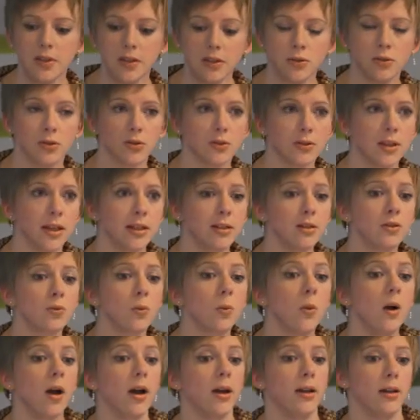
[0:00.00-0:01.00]
So that's
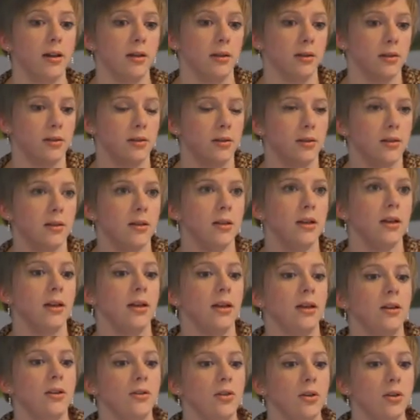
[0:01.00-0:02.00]
why
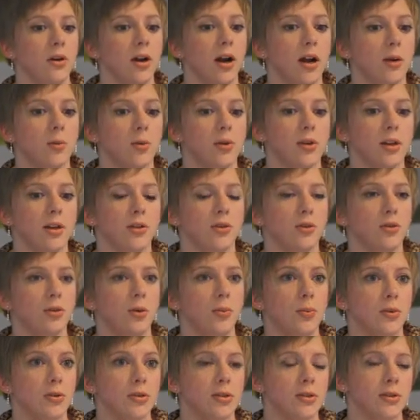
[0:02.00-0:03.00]
the harmonized
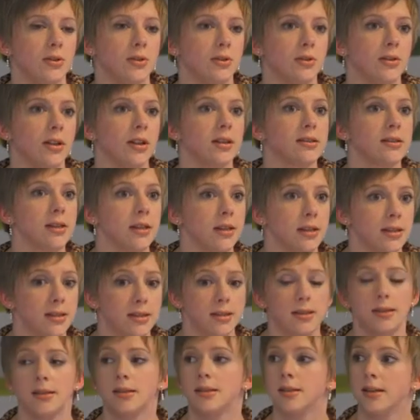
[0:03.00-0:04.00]
European standards
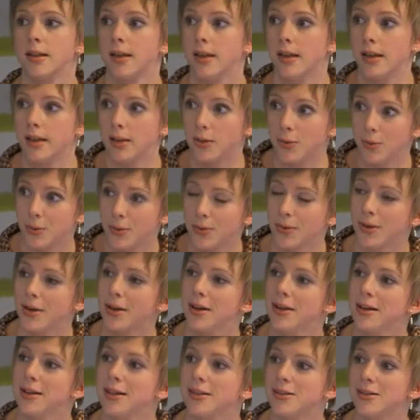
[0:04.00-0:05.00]
exist, and
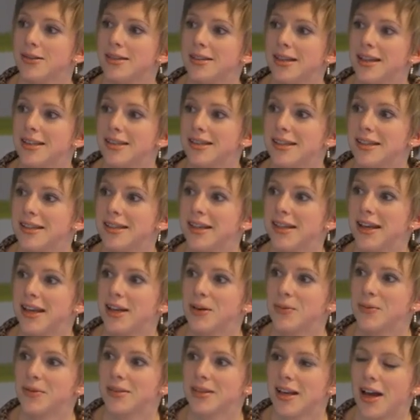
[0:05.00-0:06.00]
the Sense and
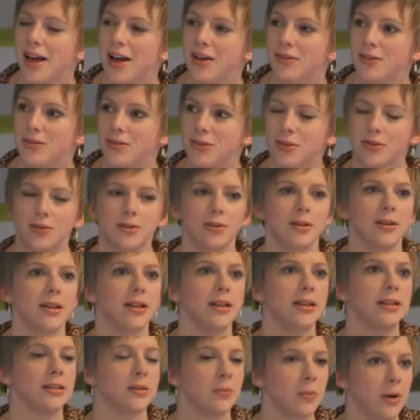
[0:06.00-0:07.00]
Elect will after
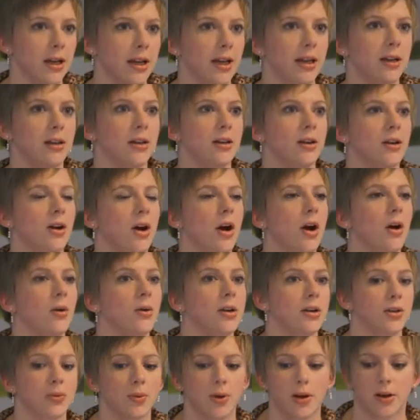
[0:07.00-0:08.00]
explain how
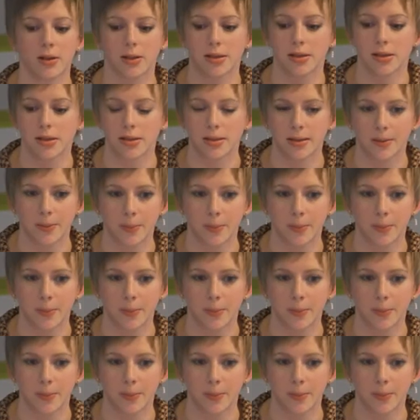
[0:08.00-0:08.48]
it works.